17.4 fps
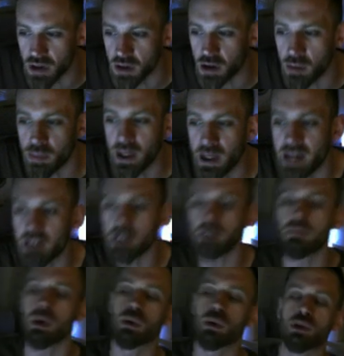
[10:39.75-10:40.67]
compared to
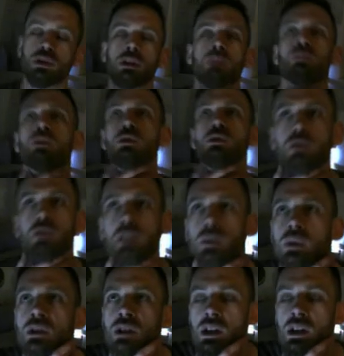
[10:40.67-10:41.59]
most of the puzzles that
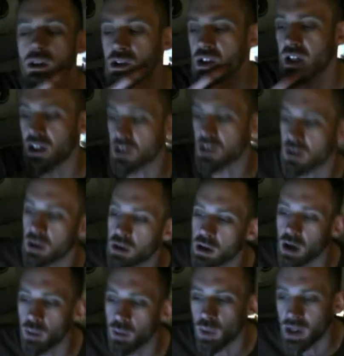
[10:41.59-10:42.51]
we see on
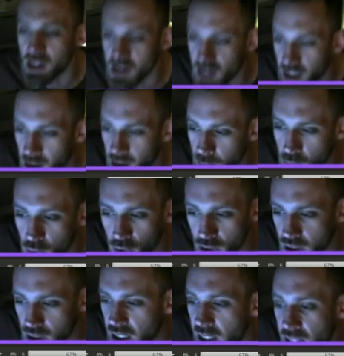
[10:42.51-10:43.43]
chess.com, where there's like a
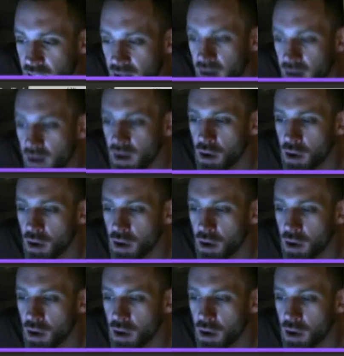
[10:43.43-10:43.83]
pawn here,